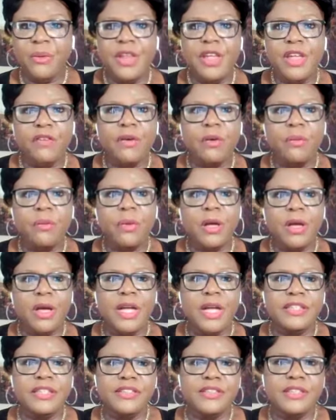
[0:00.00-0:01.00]
We never right.
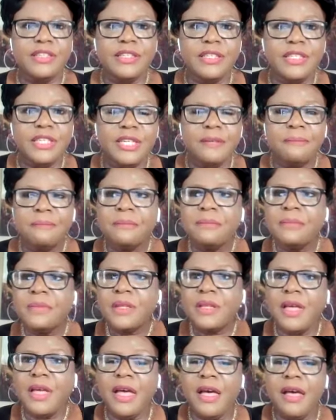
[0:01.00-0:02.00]
consciously
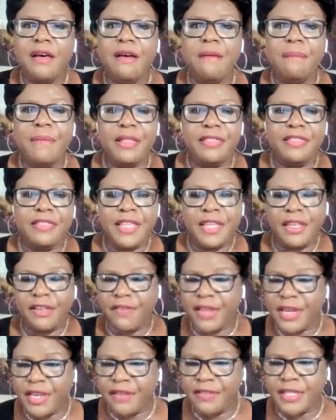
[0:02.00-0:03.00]
um, think
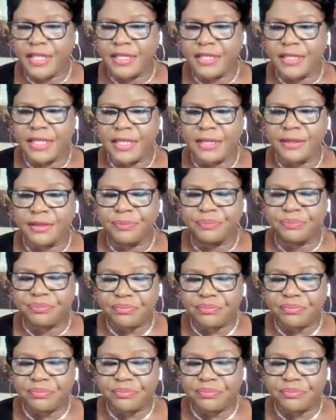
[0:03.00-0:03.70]
of any of these things.